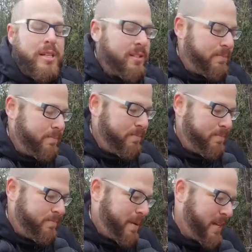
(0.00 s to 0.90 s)
as
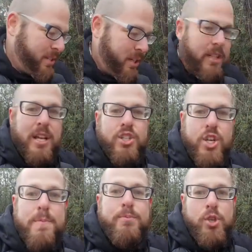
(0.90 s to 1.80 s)
basically a
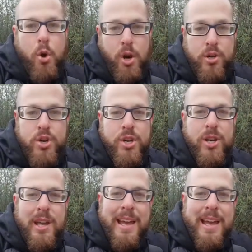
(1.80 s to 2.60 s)
cheap torch,